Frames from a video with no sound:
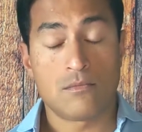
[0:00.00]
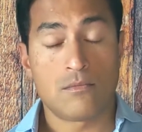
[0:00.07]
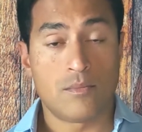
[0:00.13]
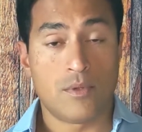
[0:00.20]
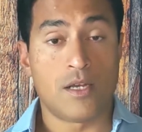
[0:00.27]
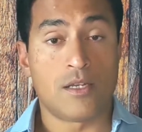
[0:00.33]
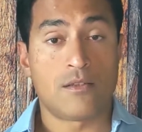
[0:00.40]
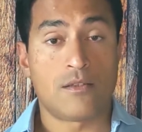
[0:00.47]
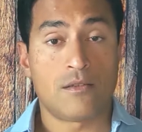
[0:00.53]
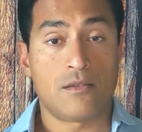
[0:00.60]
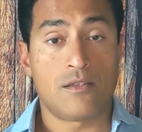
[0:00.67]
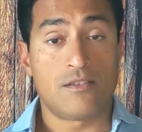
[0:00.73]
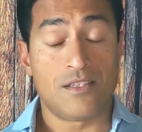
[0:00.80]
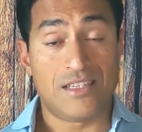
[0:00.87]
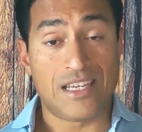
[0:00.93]
but
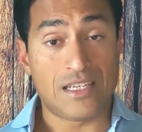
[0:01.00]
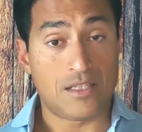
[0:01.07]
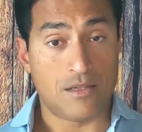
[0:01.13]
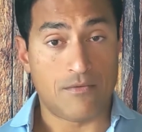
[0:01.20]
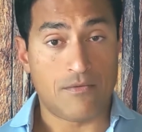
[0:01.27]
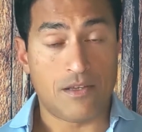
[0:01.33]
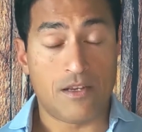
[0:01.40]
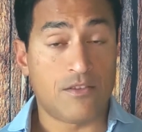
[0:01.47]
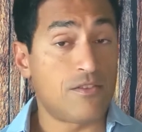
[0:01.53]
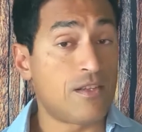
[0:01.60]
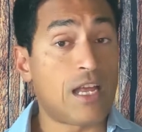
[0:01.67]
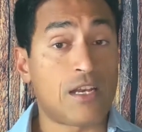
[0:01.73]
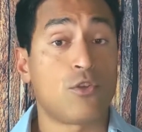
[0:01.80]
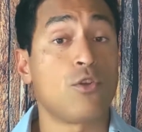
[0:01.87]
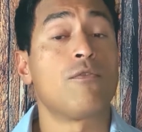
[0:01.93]
it's addictive and it's
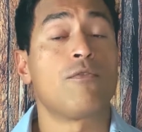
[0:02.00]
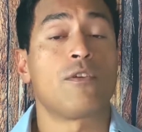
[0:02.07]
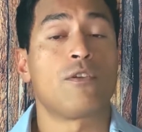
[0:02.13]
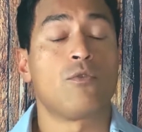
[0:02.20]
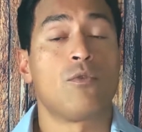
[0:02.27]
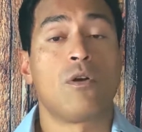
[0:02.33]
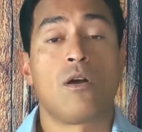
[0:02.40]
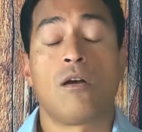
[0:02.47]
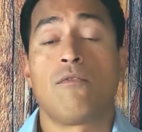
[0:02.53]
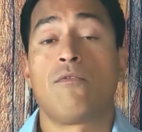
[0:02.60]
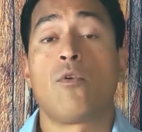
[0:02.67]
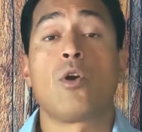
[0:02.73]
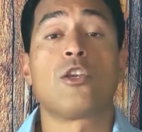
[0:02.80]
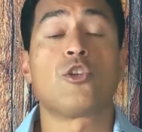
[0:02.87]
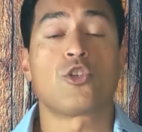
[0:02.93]
not good for you.
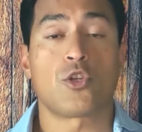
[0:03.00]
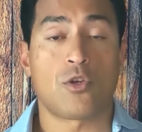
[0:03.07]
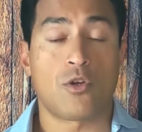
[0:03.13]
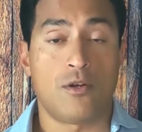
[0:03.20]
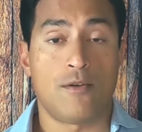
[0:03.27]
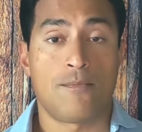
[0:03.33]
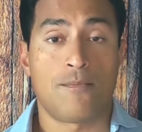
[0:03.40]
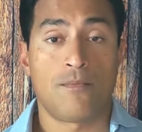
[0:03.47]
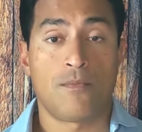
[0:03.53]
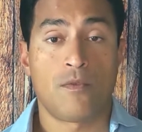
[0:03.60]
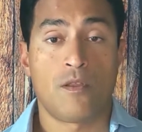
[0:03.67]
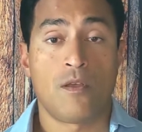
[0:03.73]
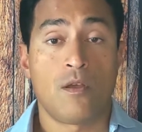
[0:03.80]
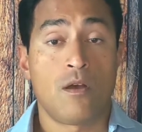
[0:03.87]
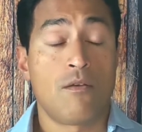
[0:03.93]
Avoid sugar.
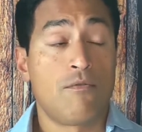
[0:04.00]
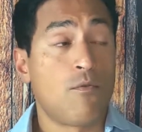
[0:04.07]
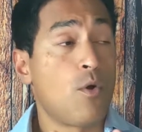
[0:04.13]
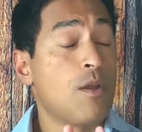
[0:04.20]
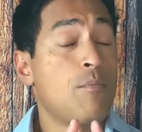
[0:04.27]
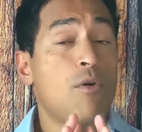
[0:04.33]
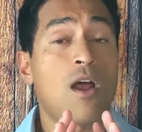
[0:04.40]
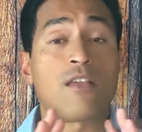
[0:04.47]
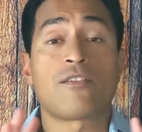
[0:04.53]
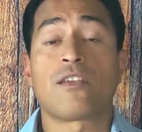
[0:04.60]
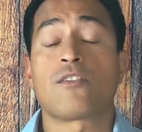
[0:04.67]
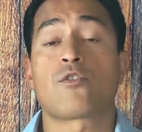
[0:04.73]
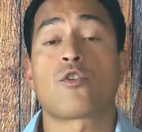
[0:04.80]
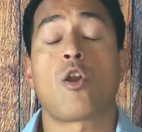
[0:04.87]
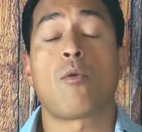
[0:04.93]
Avoid
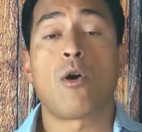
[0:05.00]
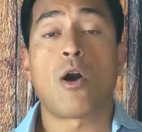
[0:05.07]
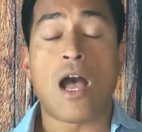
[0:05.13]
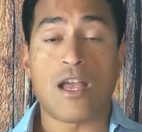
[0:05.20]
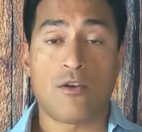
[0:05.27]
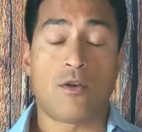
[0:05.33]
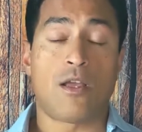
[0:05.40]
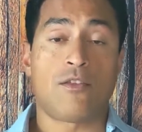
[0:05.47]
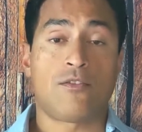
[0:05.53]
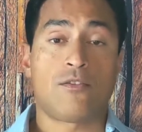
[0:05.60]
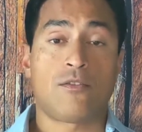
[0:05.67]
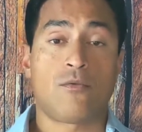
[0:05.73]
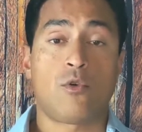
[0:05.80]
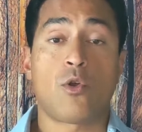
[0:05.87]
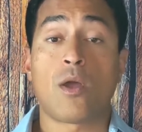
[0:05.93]
processed carbohydrates.
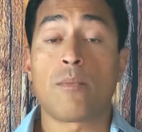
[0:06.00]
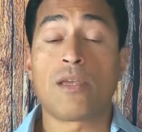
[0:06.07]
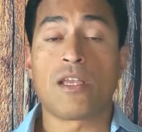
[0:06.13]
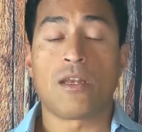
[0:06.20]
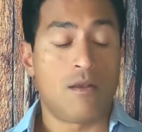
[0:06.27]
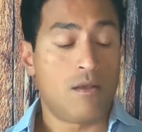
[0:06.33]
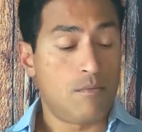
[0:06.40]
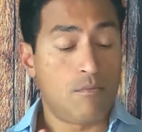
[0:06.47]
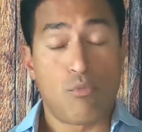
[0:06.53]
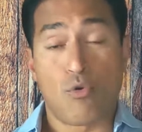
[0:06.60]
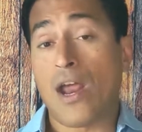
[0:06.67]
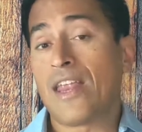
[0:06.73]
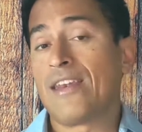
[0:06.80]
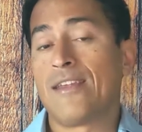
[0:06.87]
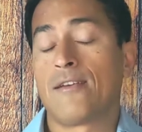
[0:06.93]
What do I mean?
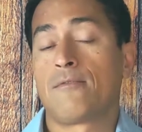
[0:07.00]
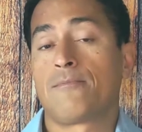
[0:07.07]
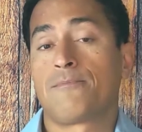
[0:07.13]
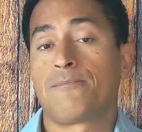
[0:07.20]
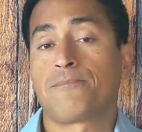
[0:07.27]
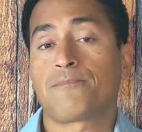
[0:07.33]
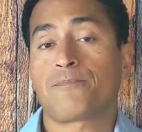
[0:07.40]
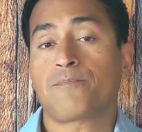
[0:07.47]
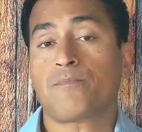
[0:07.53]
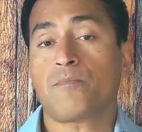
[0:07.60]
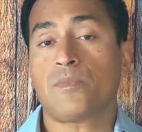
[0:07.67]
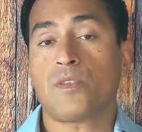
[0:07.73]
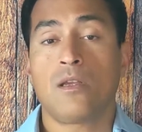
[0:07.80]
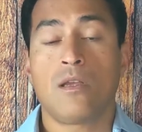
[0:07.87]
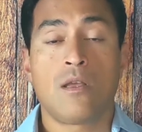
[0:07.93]
Bread,
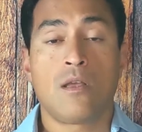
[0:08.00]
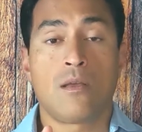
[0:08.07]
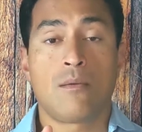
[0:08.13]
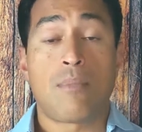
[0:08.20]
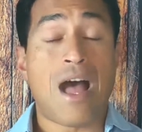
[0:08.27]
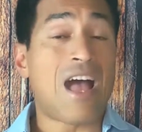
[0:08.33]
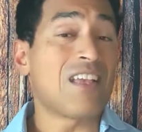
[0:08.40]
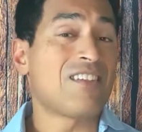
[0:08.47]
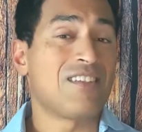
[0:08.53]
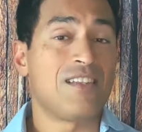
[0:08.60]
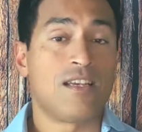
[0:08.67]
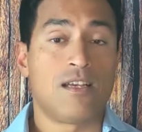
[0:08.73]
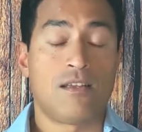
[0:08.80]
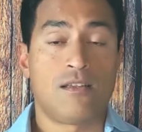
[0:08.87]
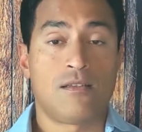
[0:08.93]
pasta,